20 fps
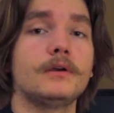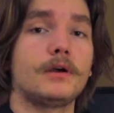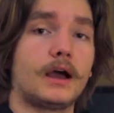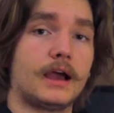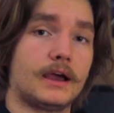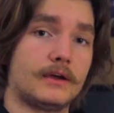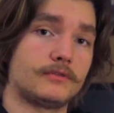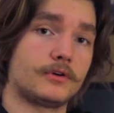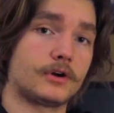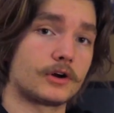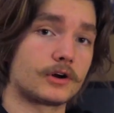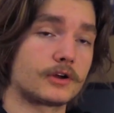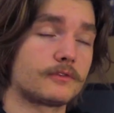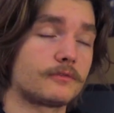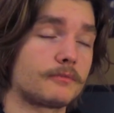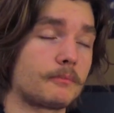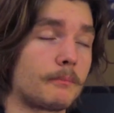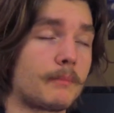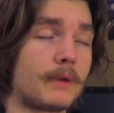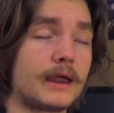I've heard
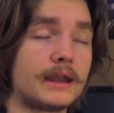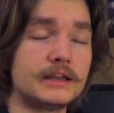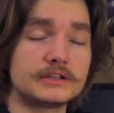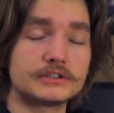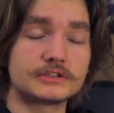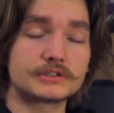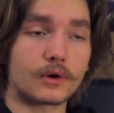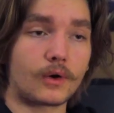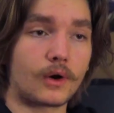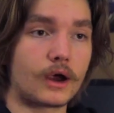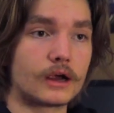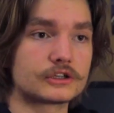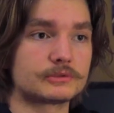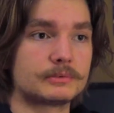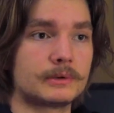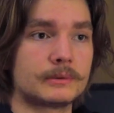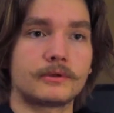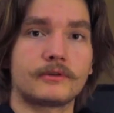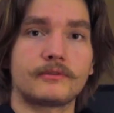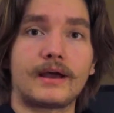of many stories
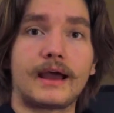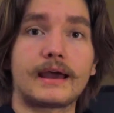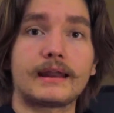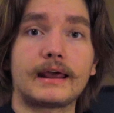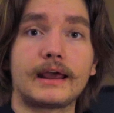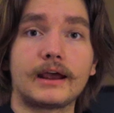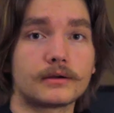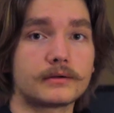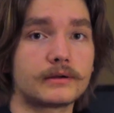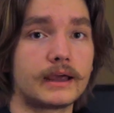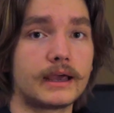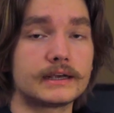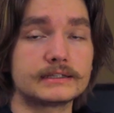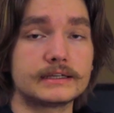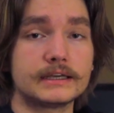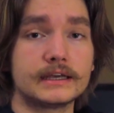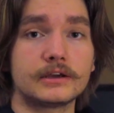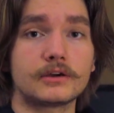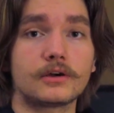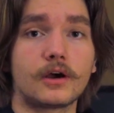where people have had AirTags
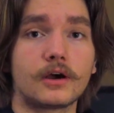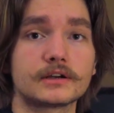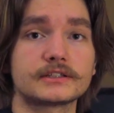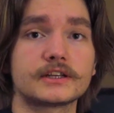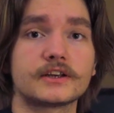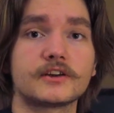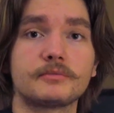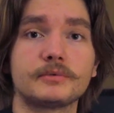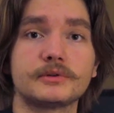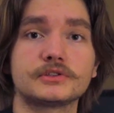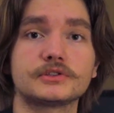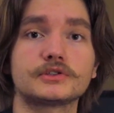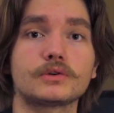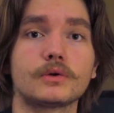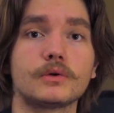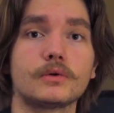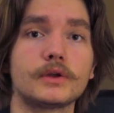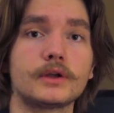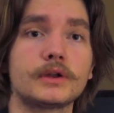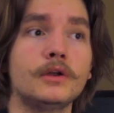in cars that have been
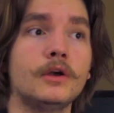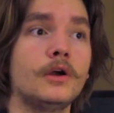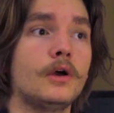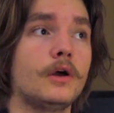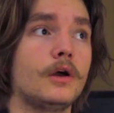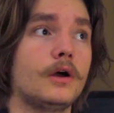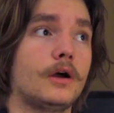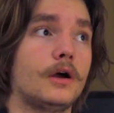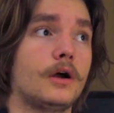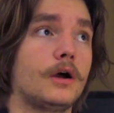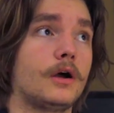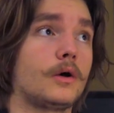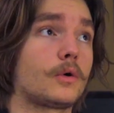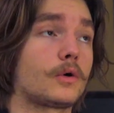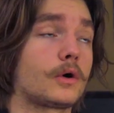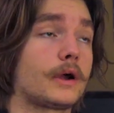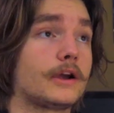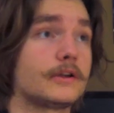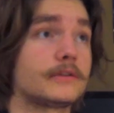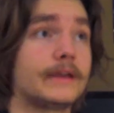stolen.
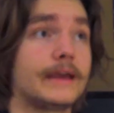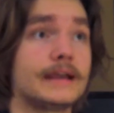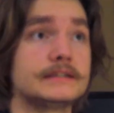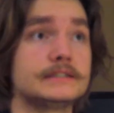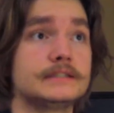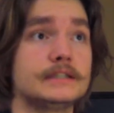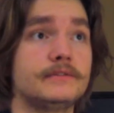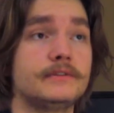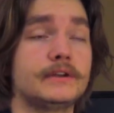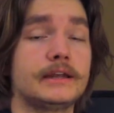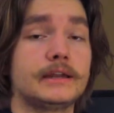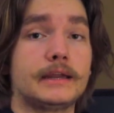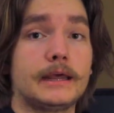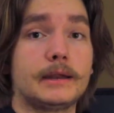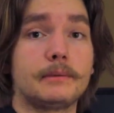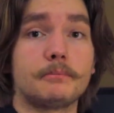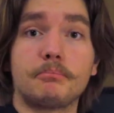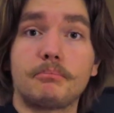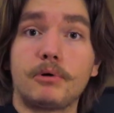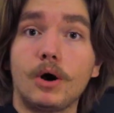or air tags even in
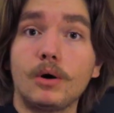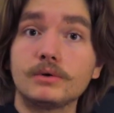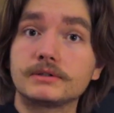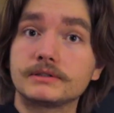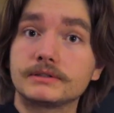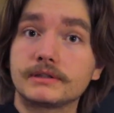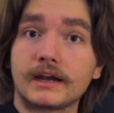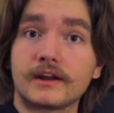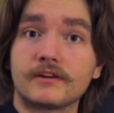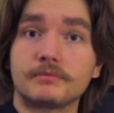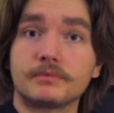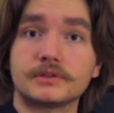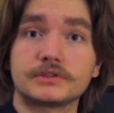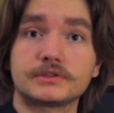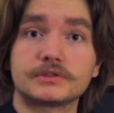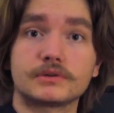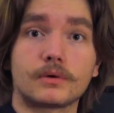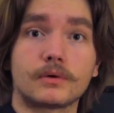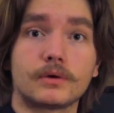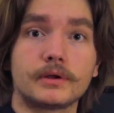boats that have been
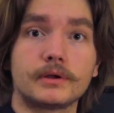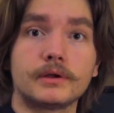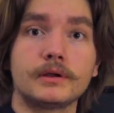stolen.